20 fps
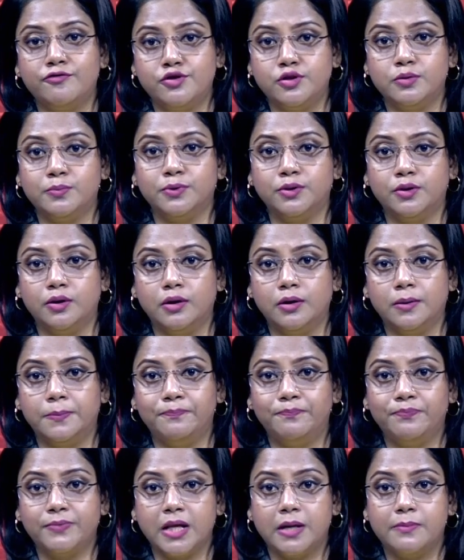Jubodal.
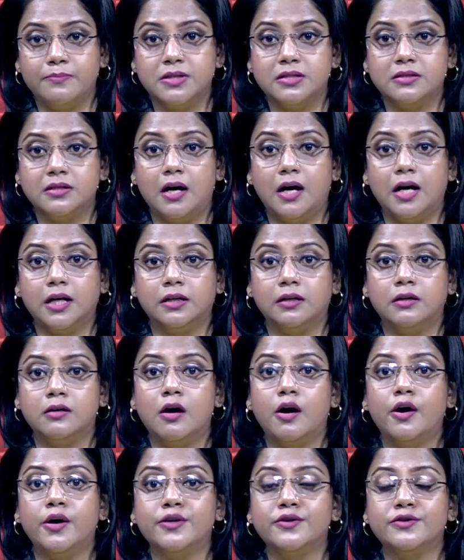Besides,
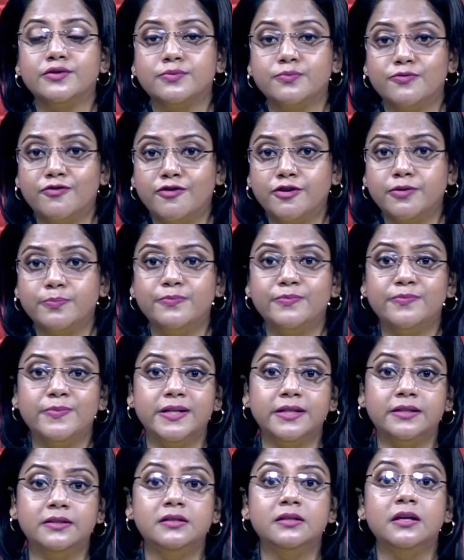law
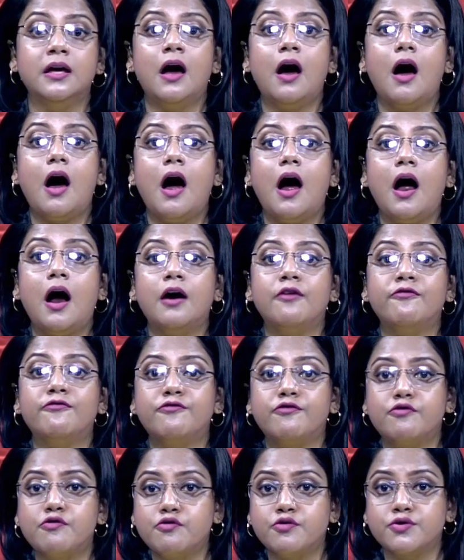enforcement are
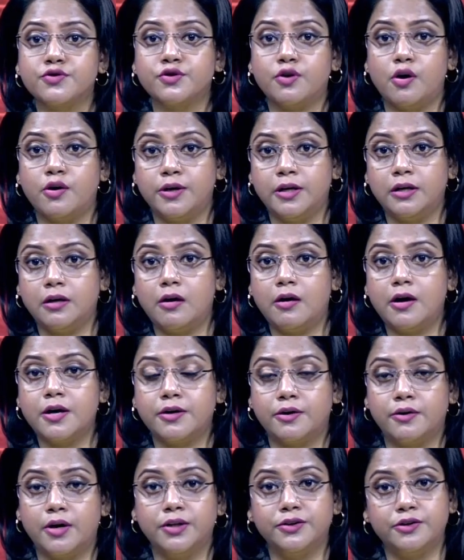forced on alert
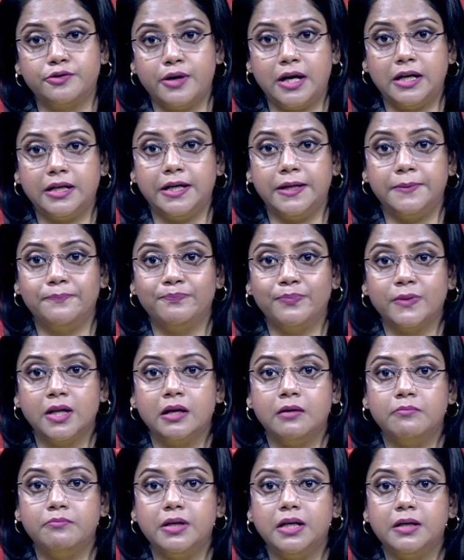around the rally.
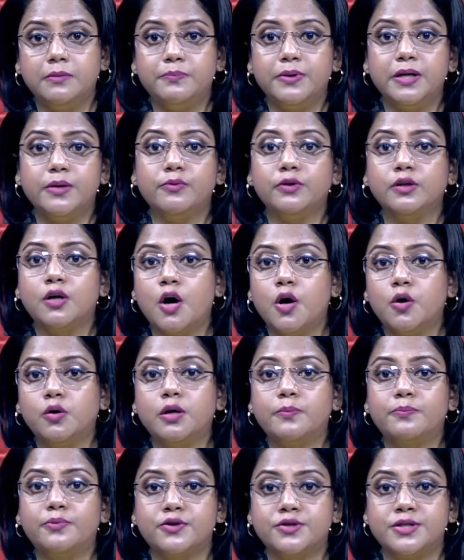BNP will hold
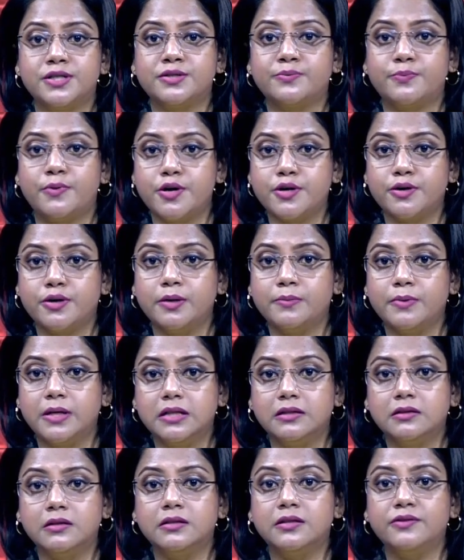a protest program
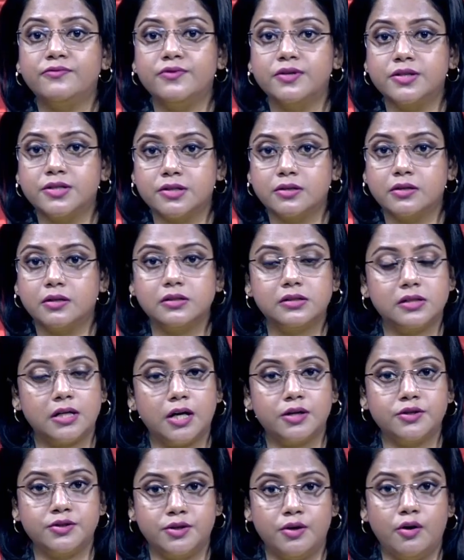in the divisional
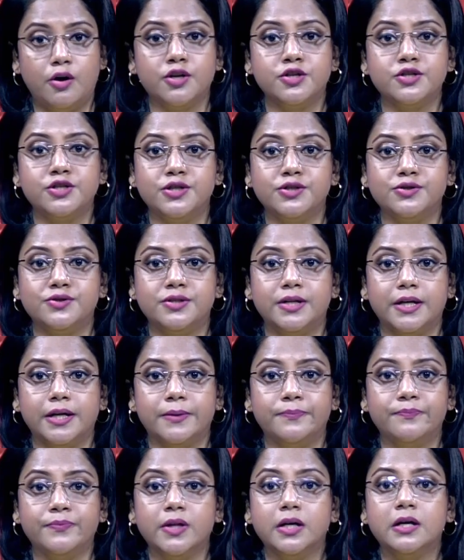town on Tuesday.
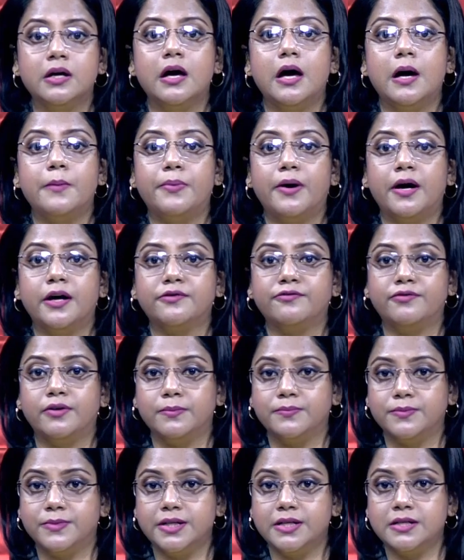Apart
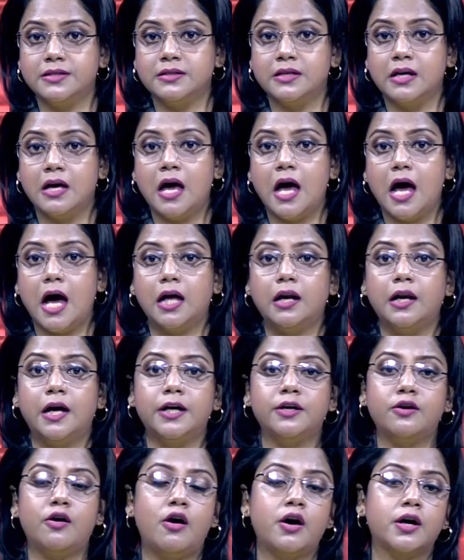from this,
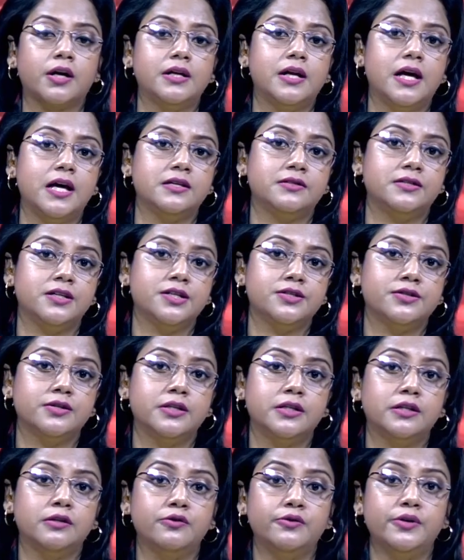allied organizations
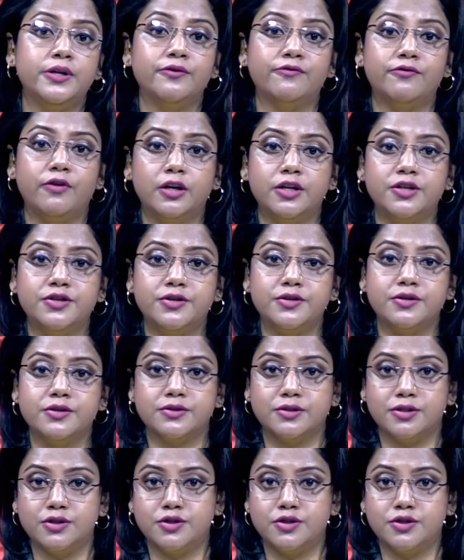including volunteers and